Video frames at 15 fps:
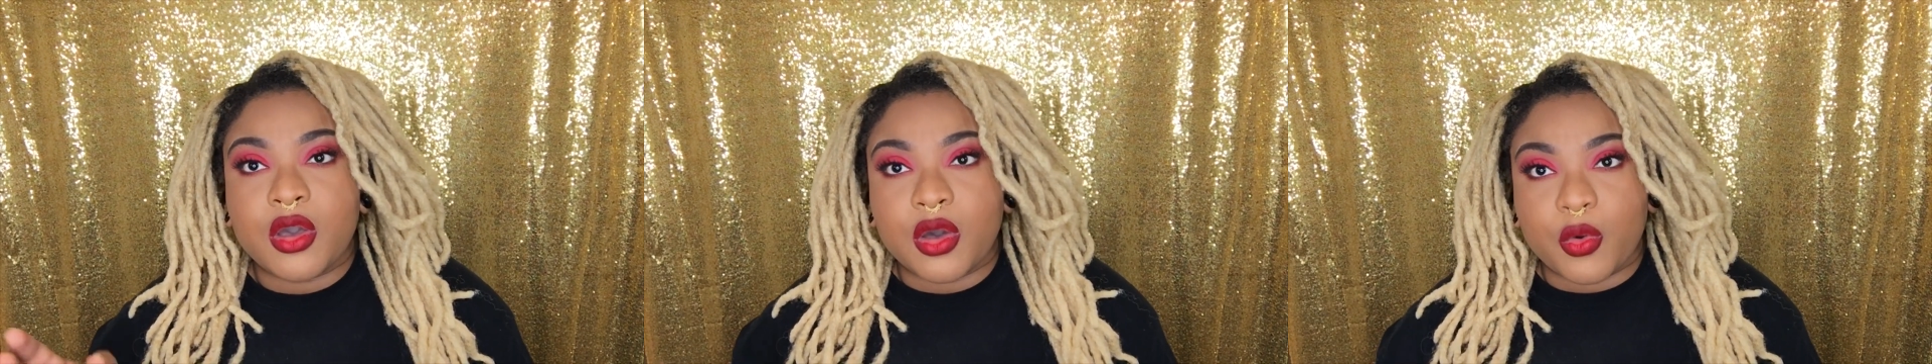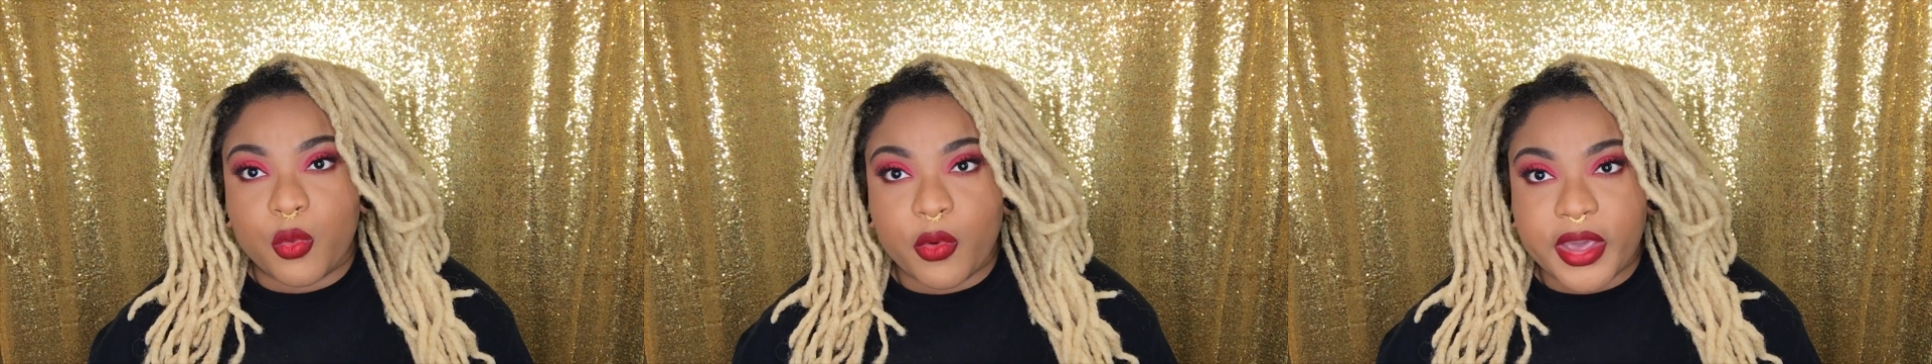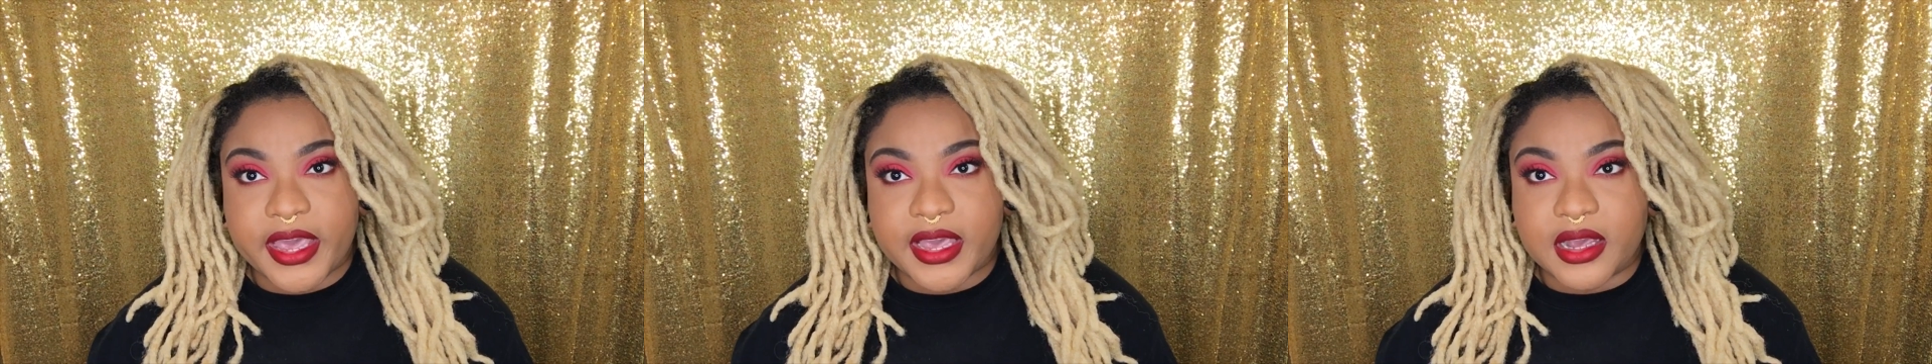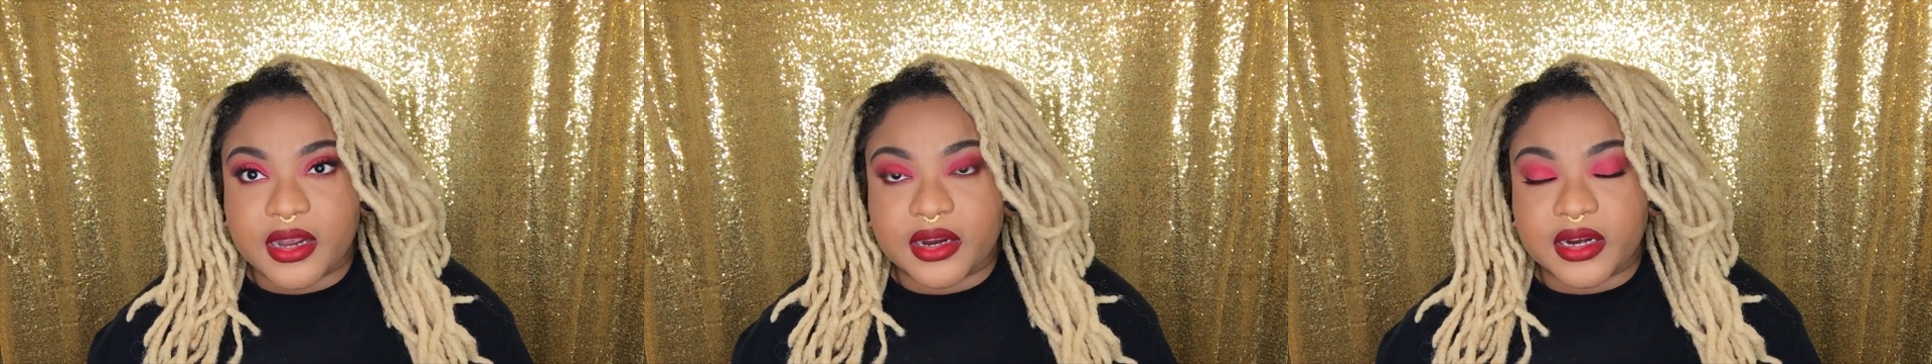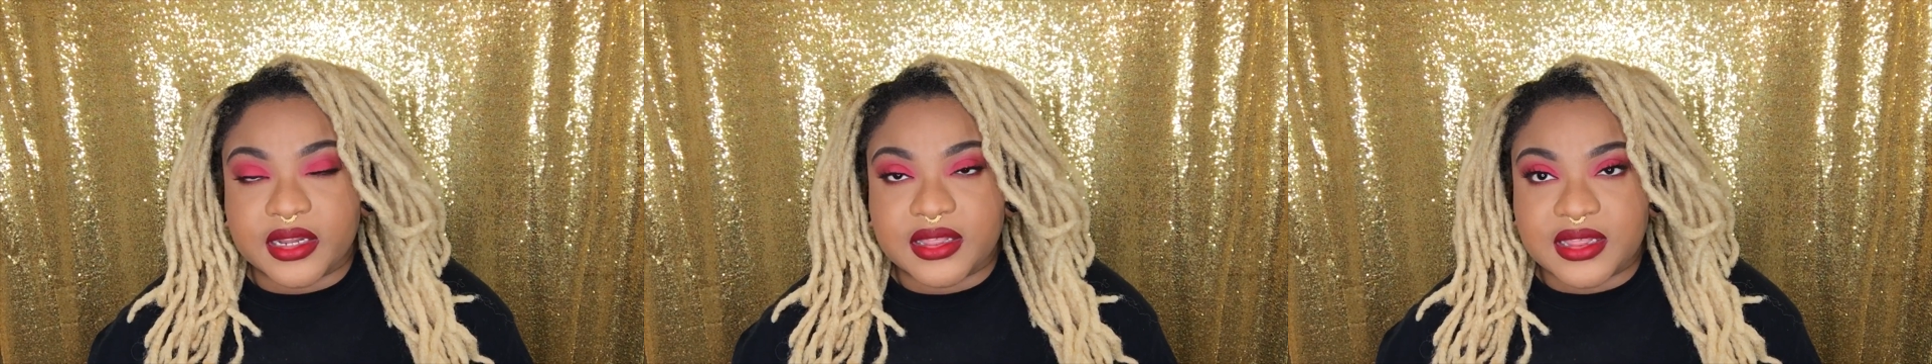
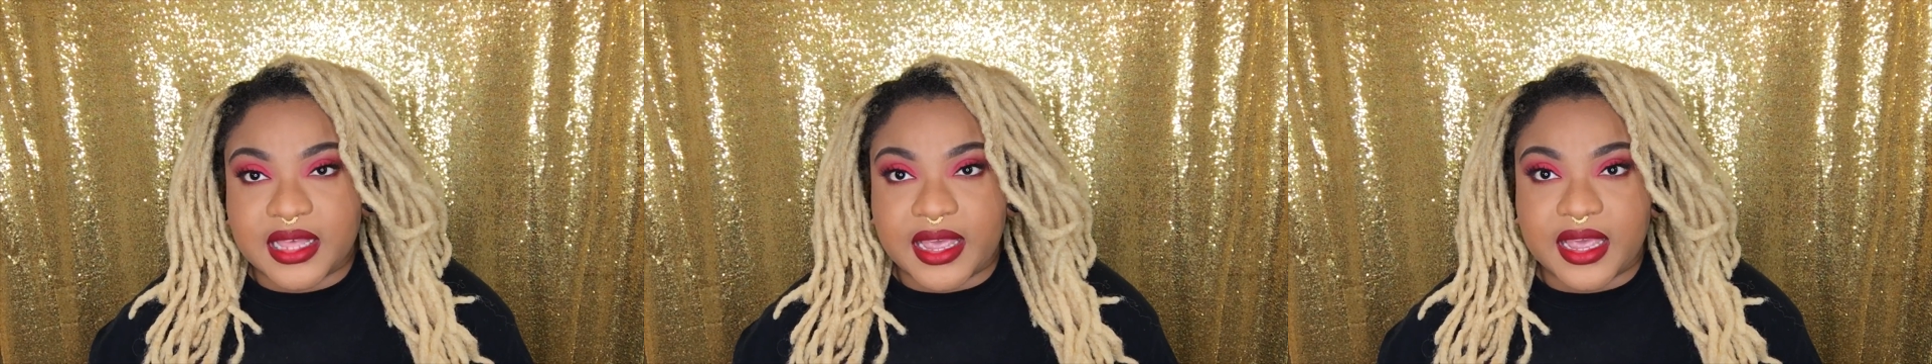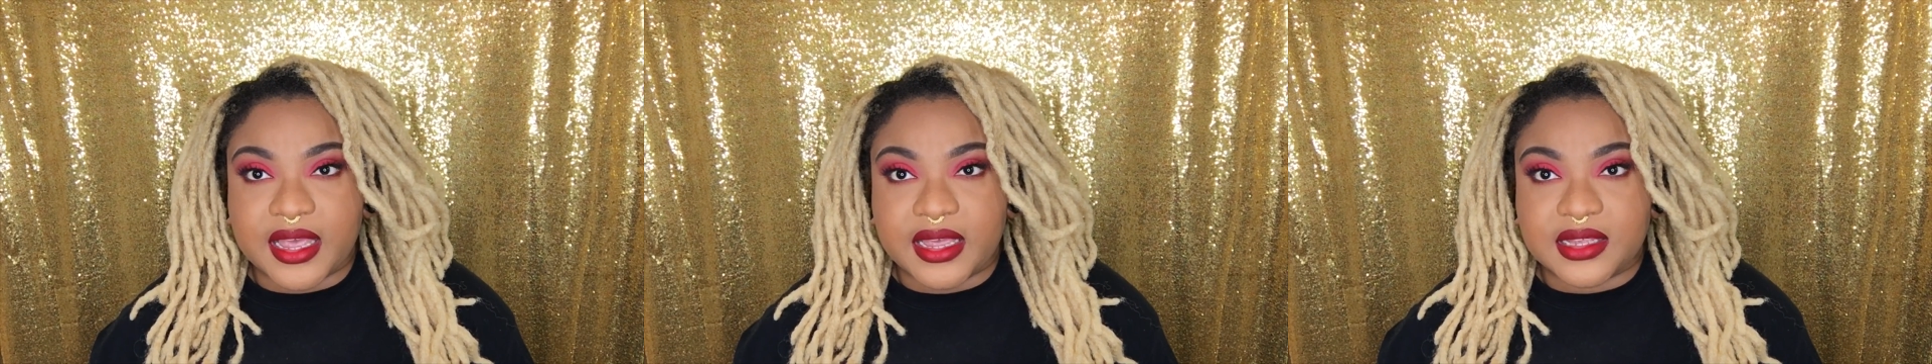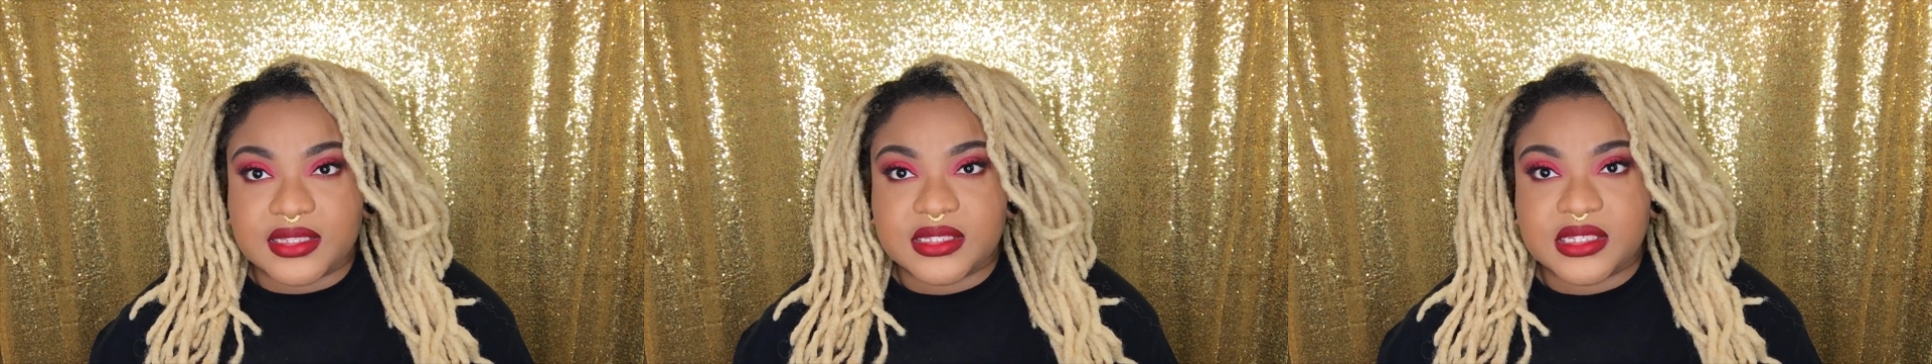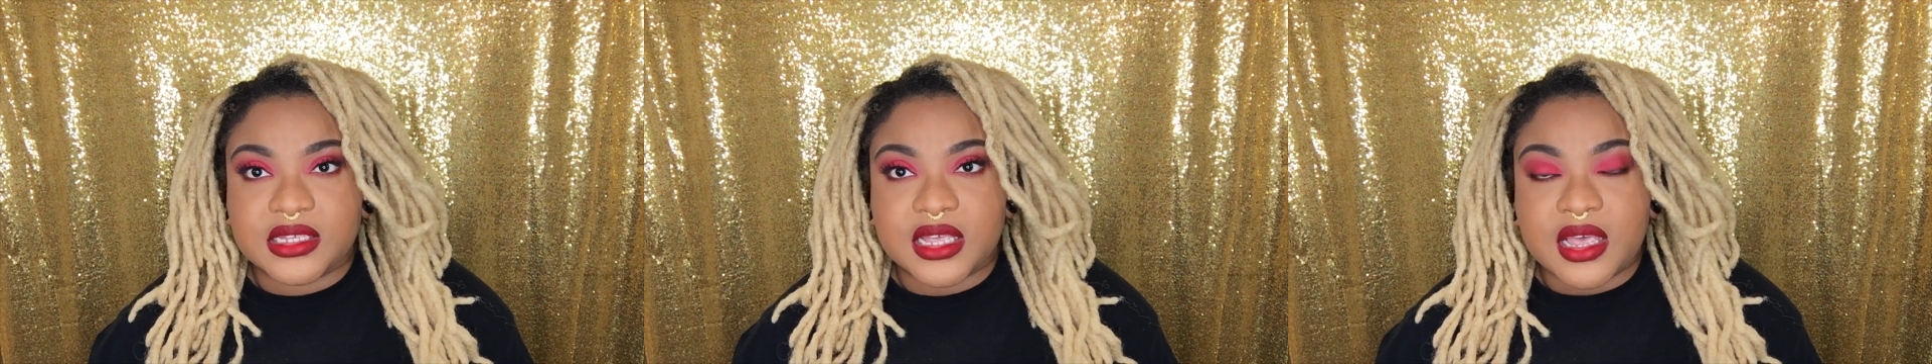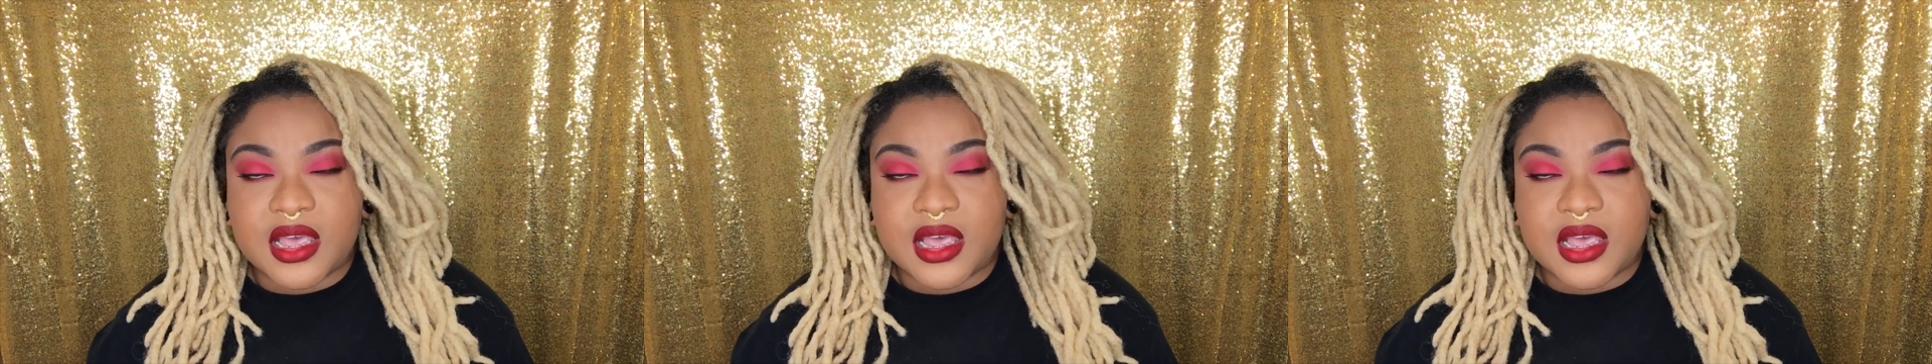wear this